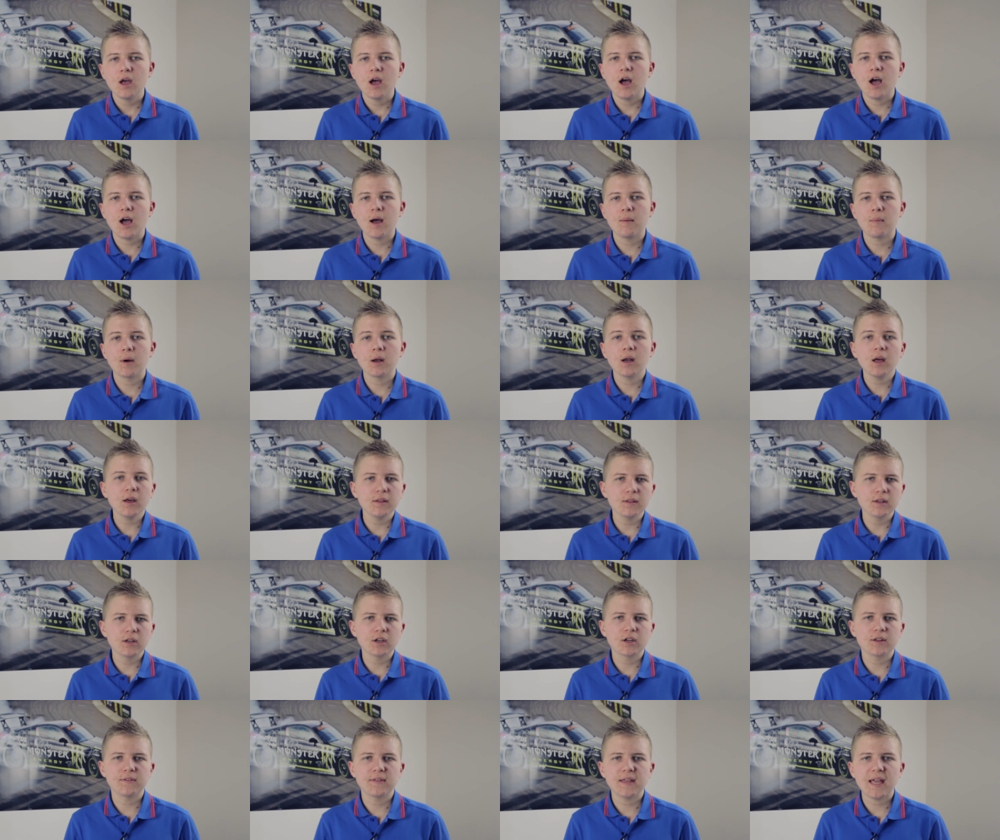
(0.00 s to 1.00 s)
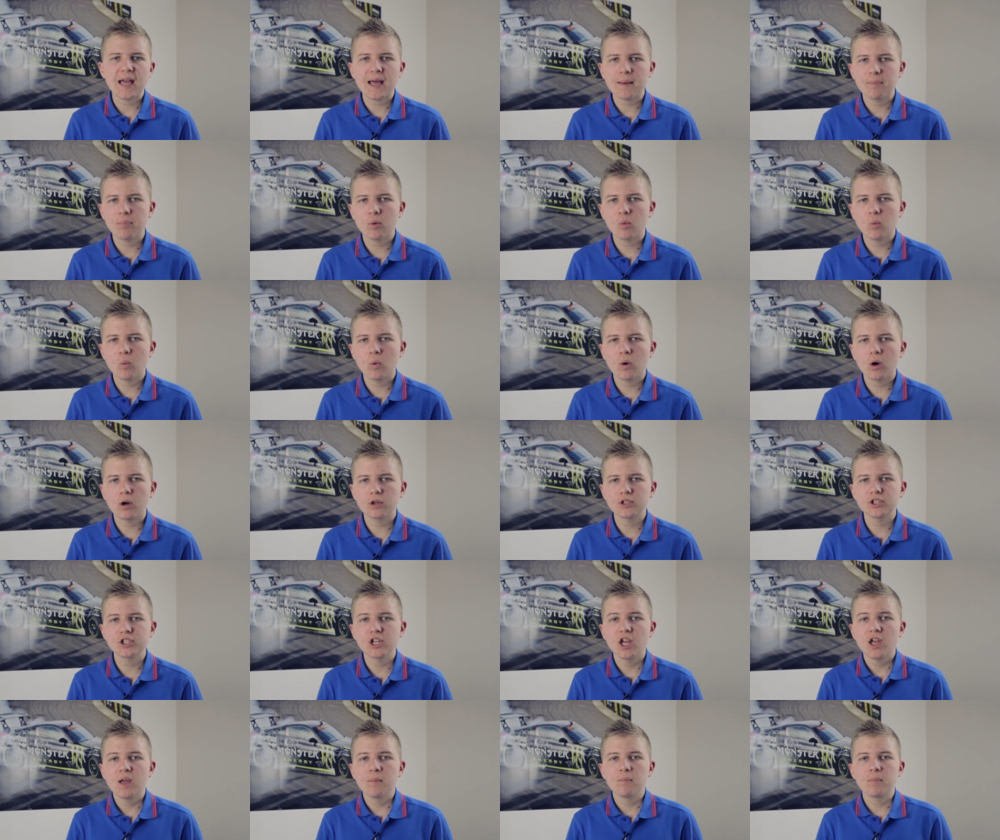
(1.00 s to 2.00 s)
I like the look of the Apple
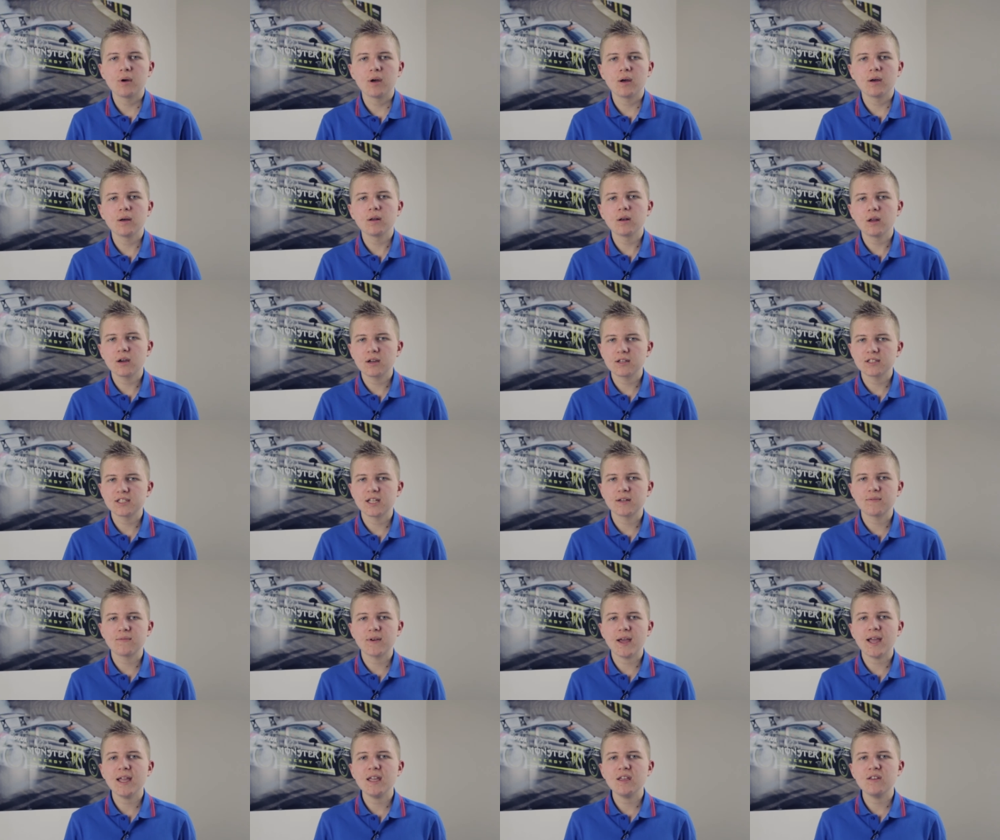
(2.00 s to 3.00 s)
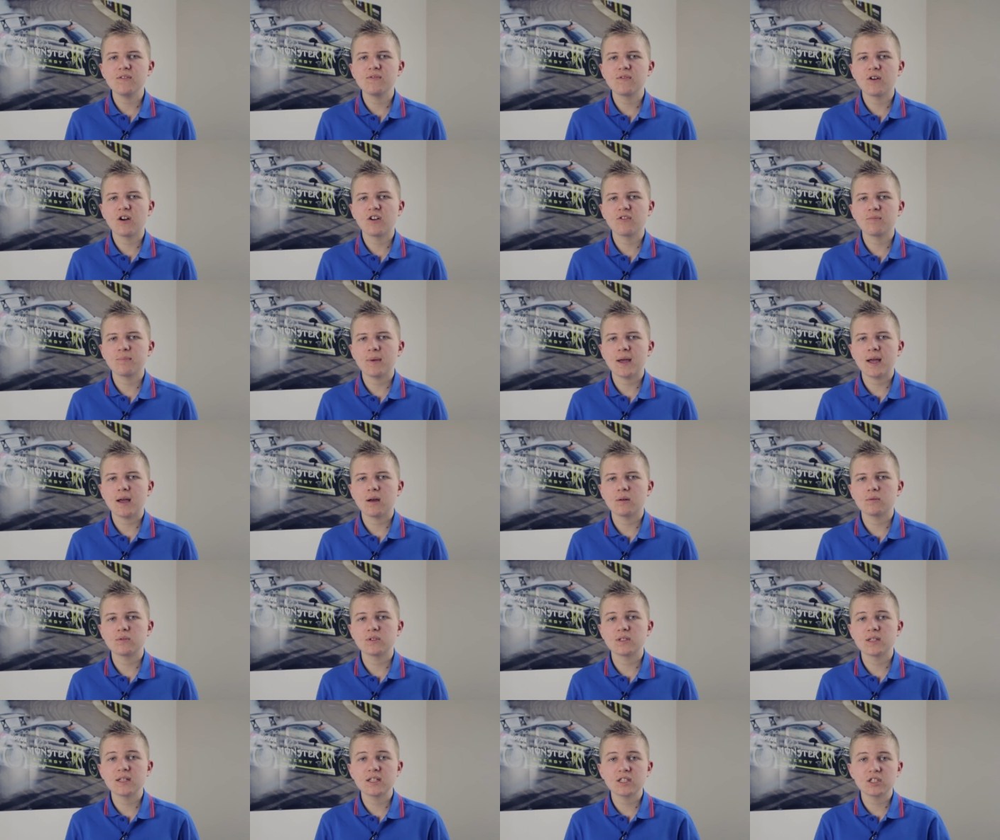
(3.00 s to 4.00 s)
Watch, but like I said, for
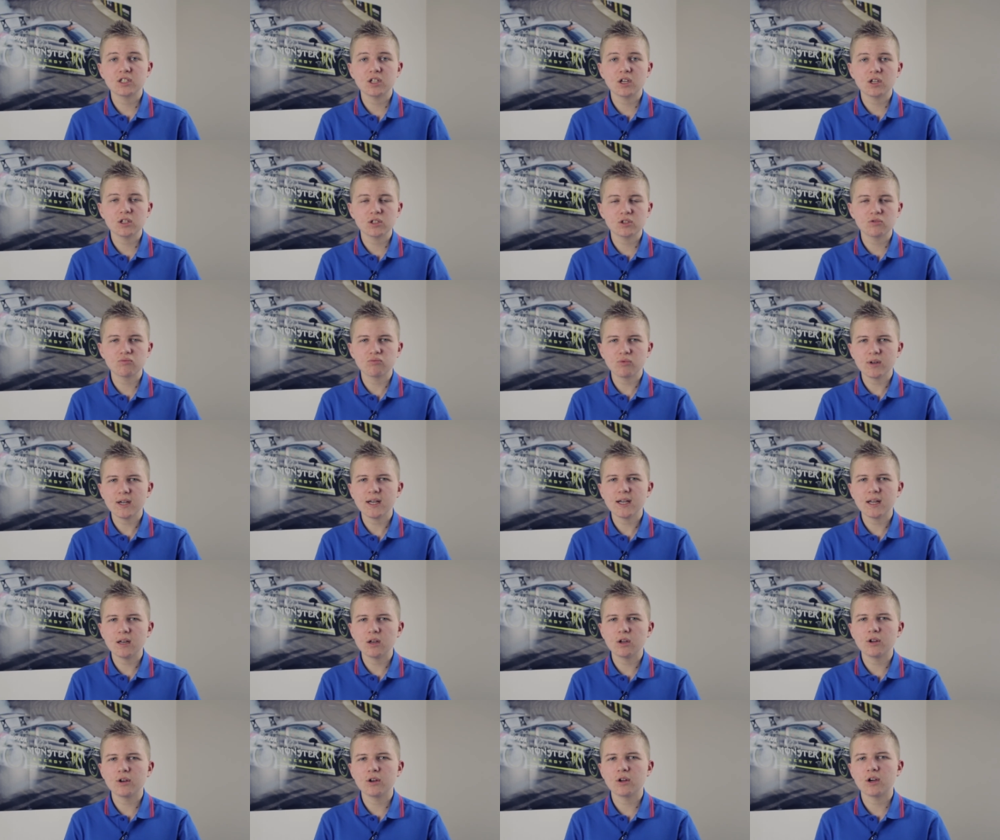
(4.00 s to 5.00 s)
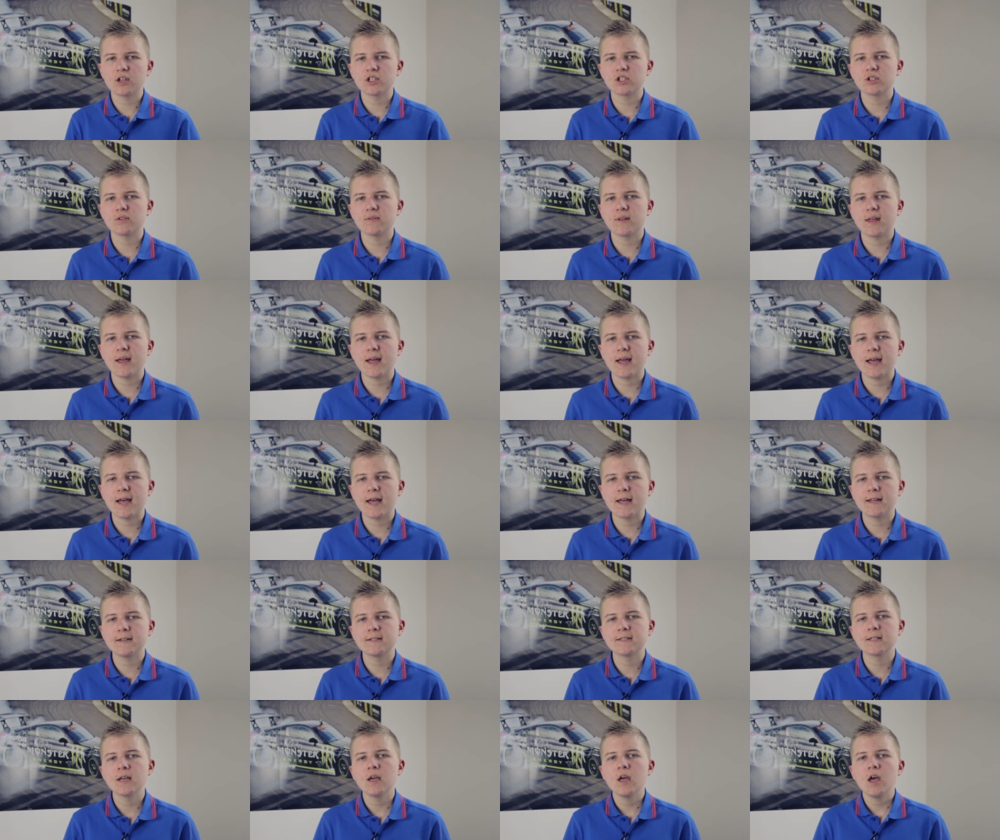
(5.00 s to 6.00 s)
£85, this does really look nice on the
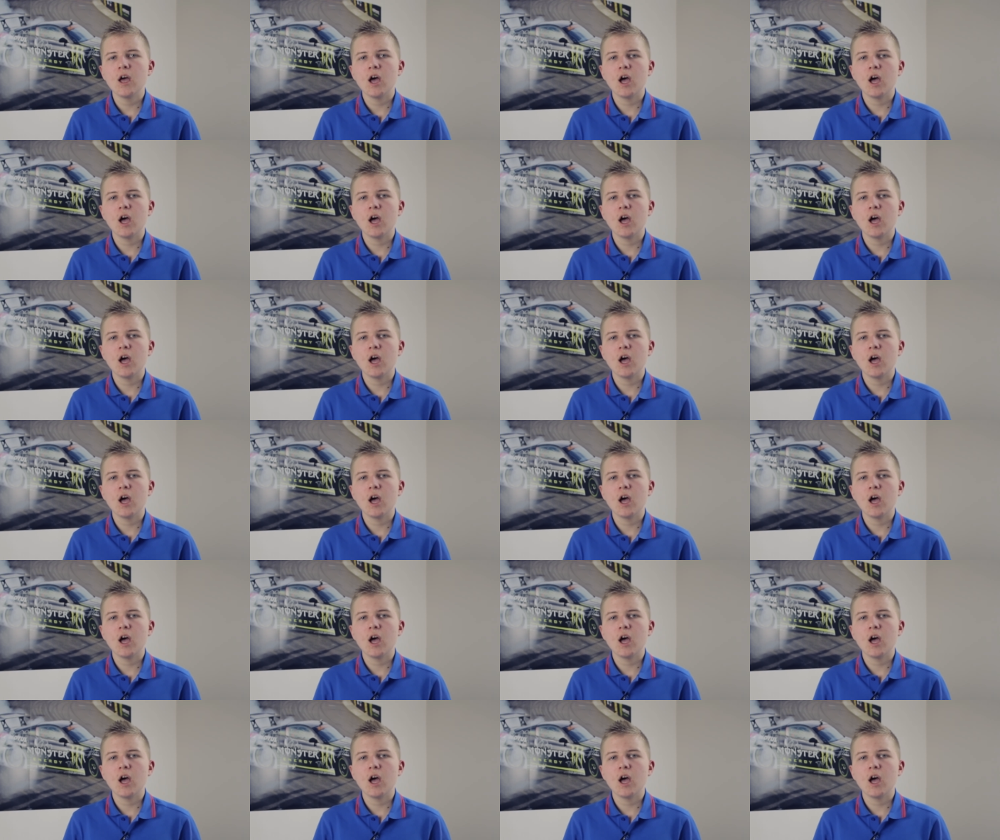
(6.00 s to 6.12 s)
hand,